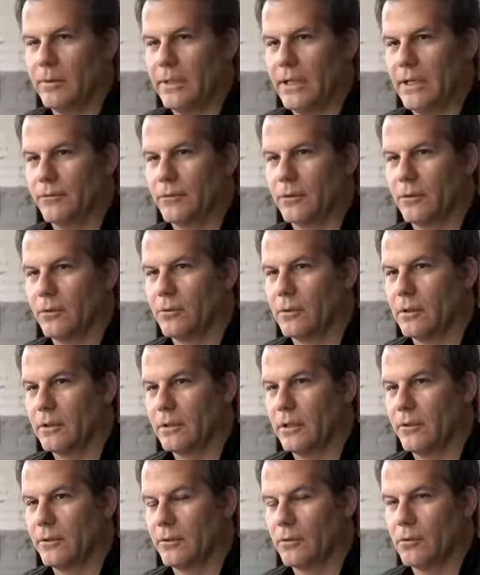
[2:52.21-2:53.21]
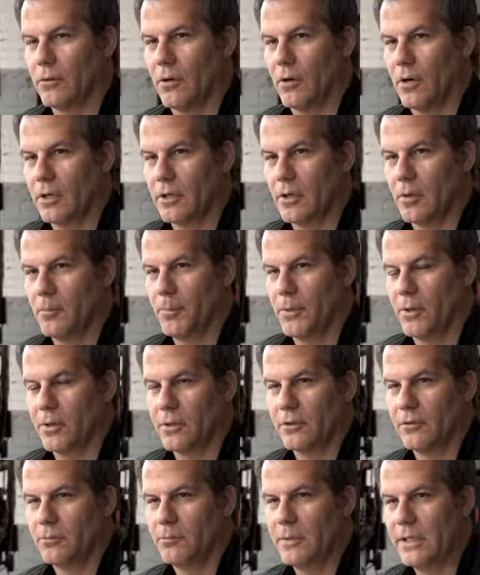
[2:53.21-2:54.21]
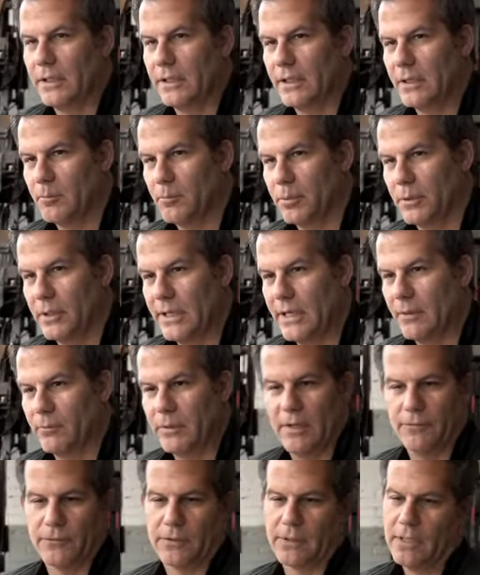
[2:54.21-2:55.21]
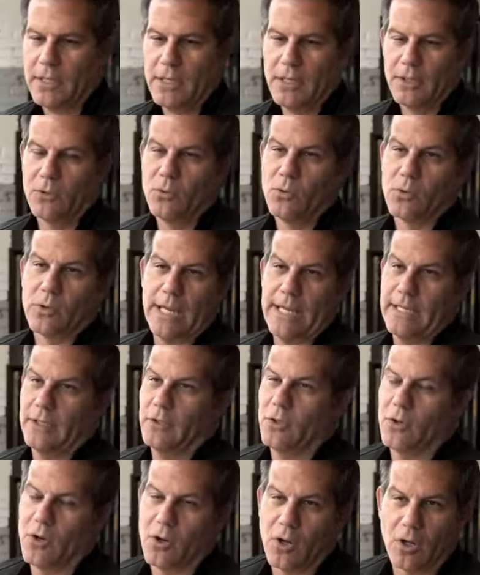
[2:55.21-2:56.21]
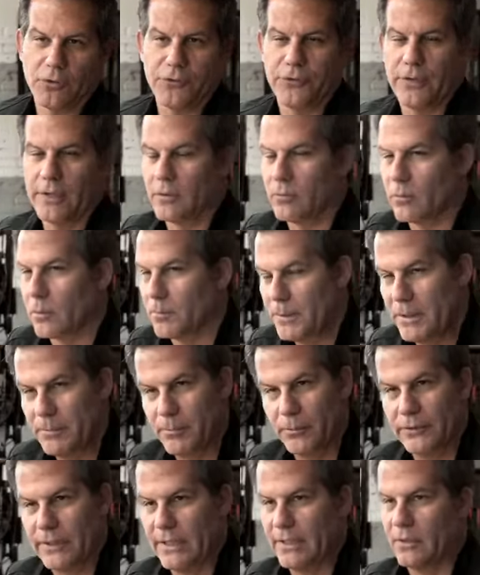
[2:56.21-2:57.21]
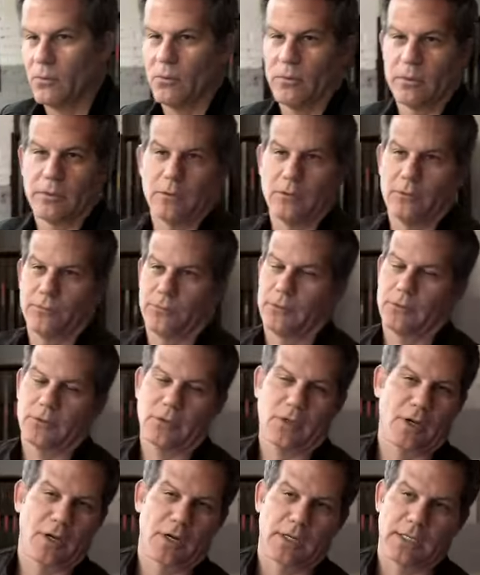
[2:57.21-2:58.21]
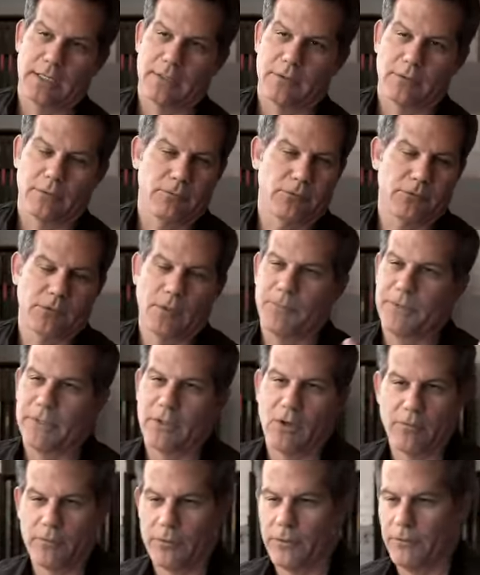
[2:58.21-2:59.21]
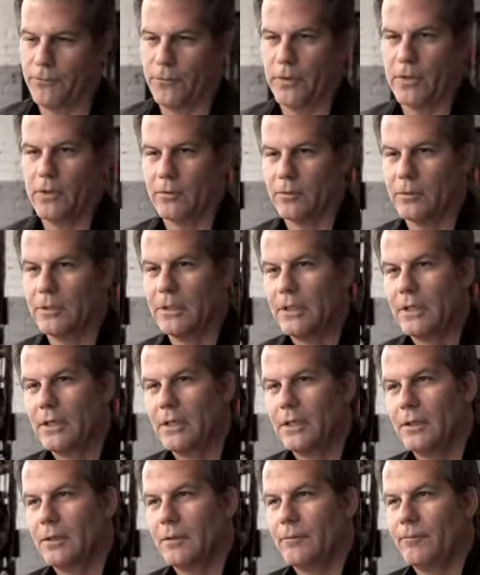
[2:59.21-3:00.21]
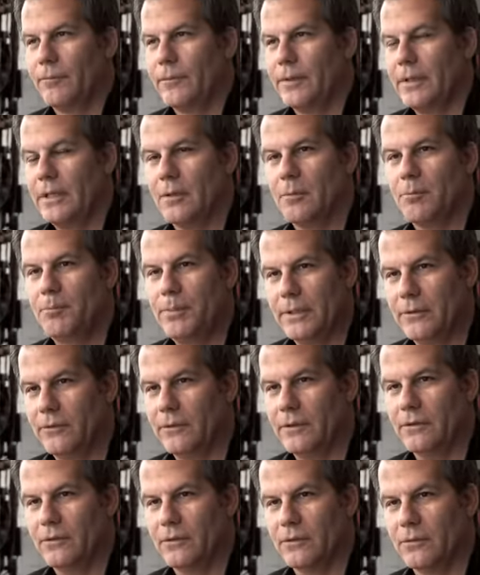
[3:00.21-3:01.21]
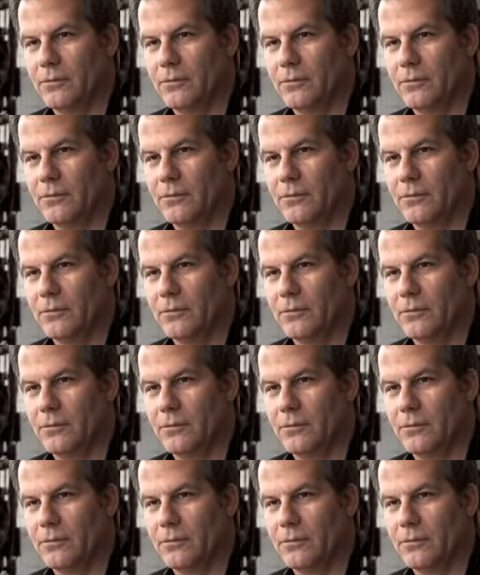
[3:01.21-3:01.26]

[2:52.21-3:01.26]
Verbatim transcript: have to lure another auto parts making plant. We have to lure a call center where people take orders for Target or something over the phone. You know, business is